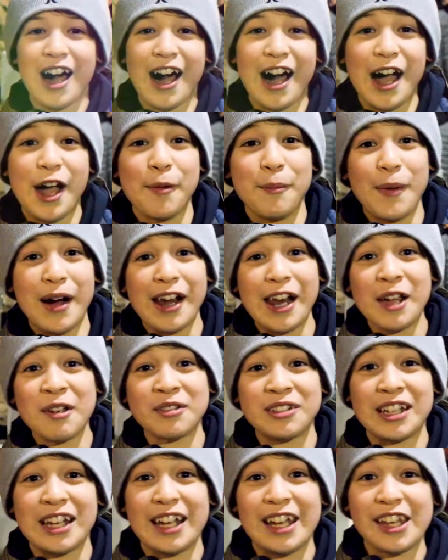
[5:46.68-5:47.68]
Hi, my name
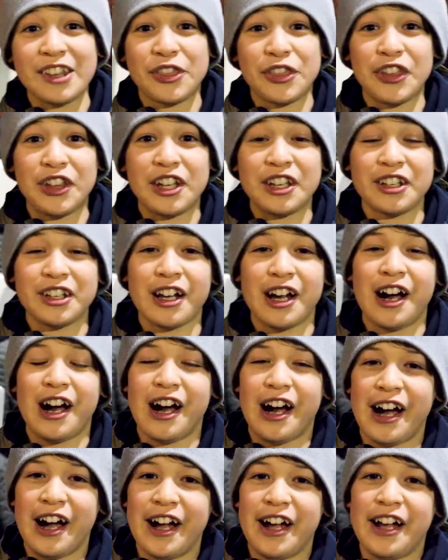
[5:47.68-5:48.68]
is Ethan.
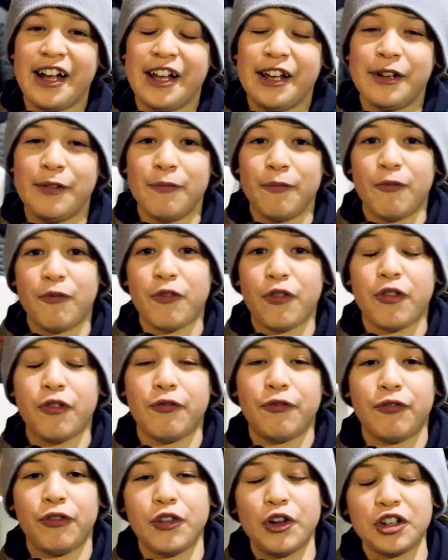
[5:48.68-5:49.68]
I'm
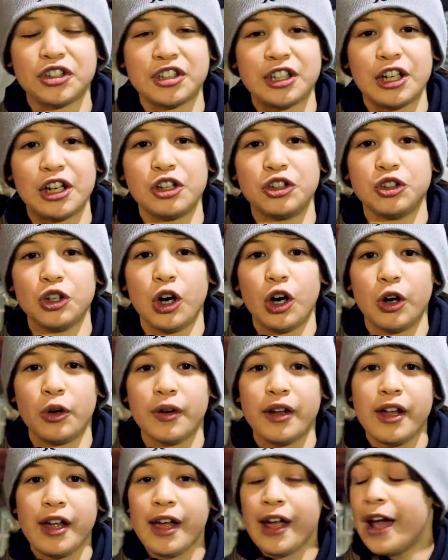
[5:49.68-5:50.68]
13 years
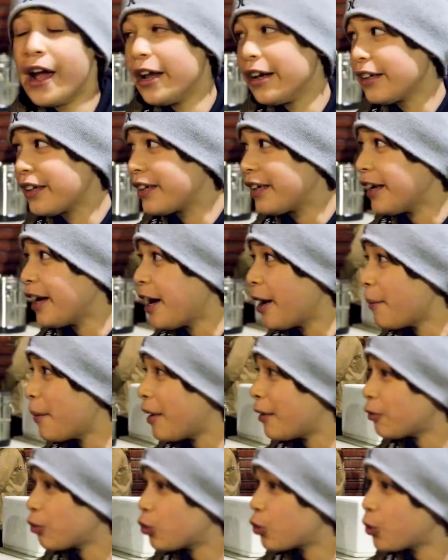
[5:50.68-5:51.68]
old, and here I'm
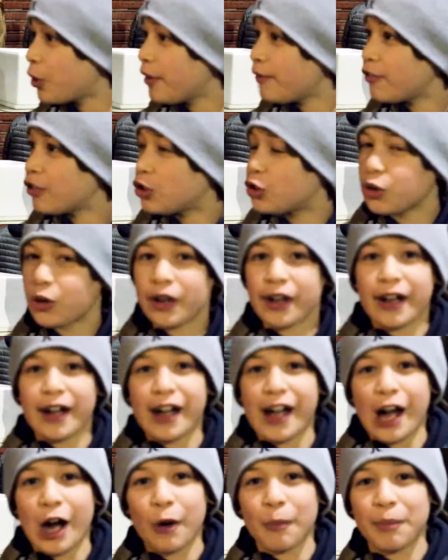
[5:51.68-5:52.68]
at Queen
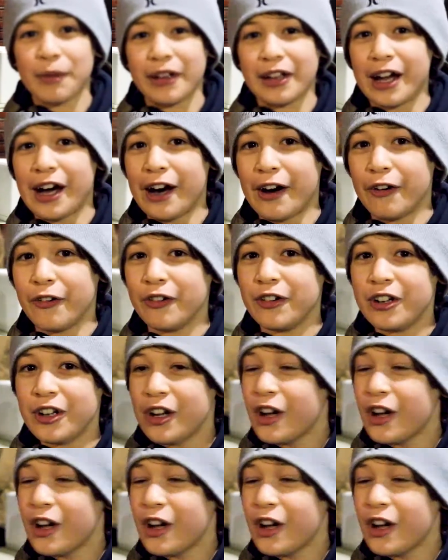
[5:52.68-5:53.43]
Victoria helping out